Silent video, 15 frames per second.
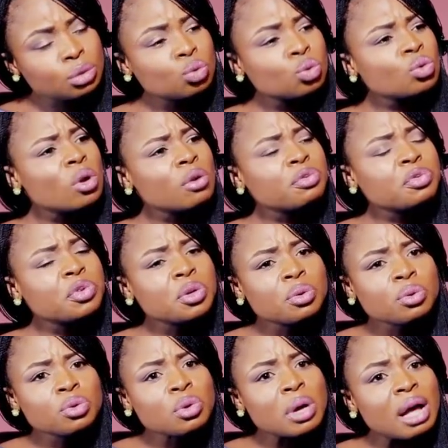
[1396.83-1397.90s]
Do not
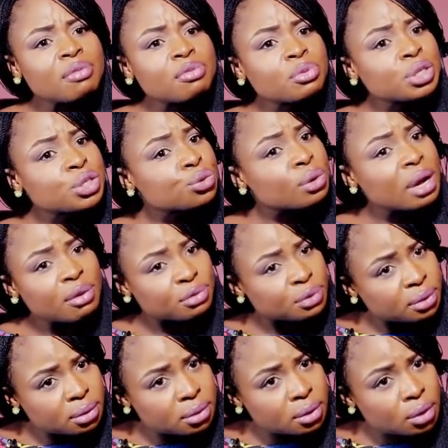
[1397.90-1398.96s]
feel you have
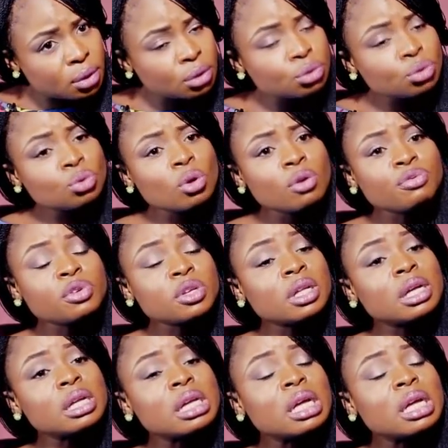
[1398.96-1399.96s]
witchcraft. Do not feel,